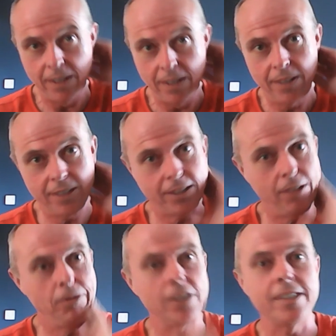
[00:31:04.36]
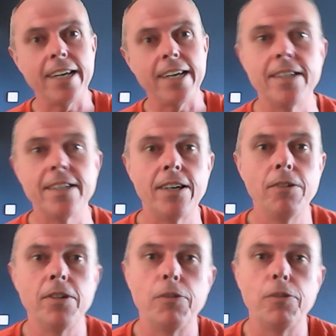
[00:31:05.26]
there's a whole lot of debt and a whole
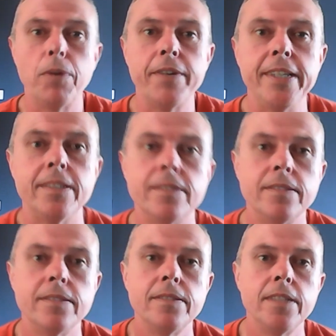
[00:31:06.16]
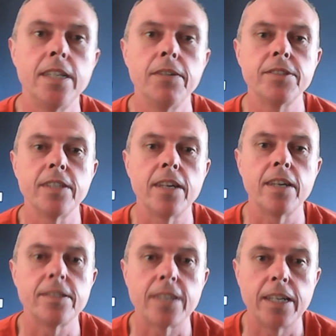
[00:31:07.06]
lot of worry, you know, as
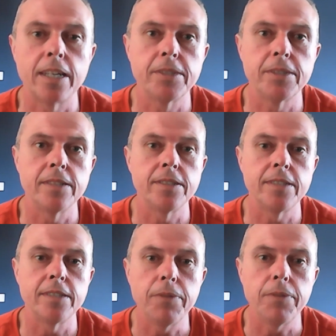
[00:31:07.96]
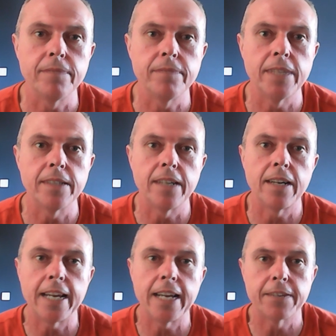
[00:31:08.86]
a club to deal with, and a
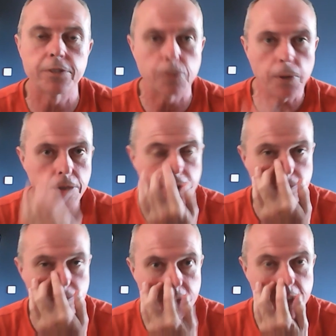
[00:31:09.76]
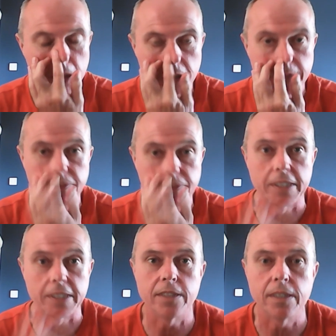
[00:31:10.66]
lack of squad, and lots of
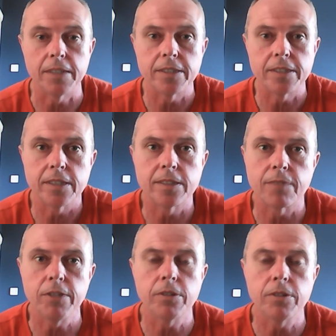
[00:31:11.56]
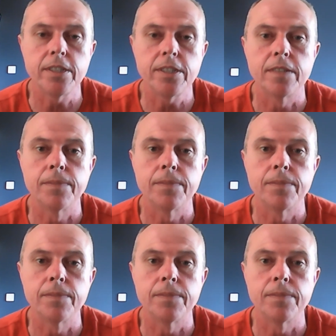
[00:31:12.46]
things. You know, it's a real concern.